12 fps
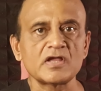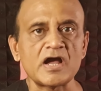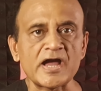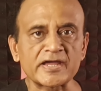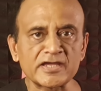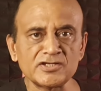
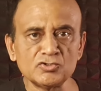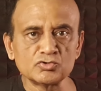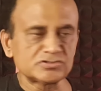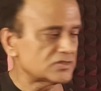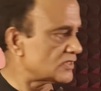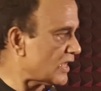I can use
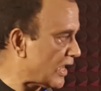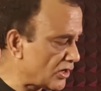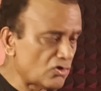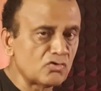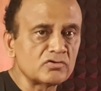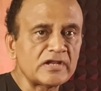it
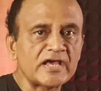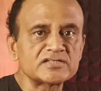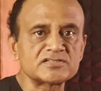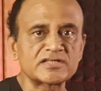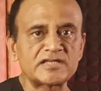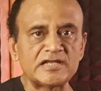alone as
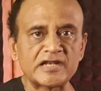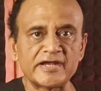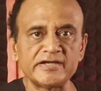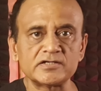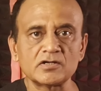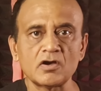a key
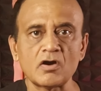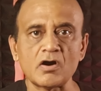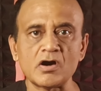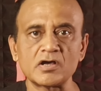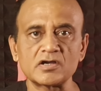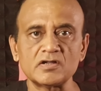light
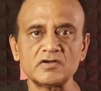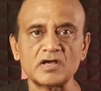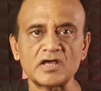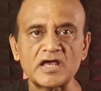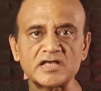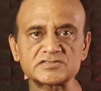or
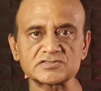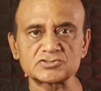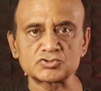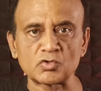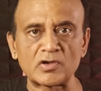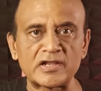as a
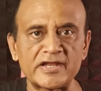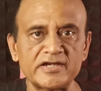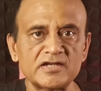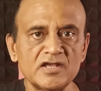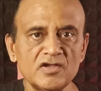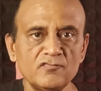sole
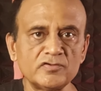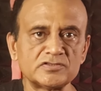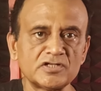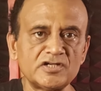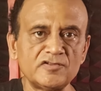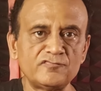light with
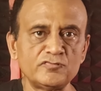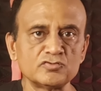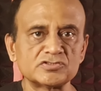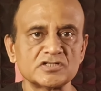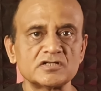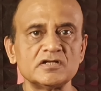a
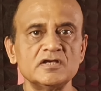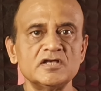diffuser.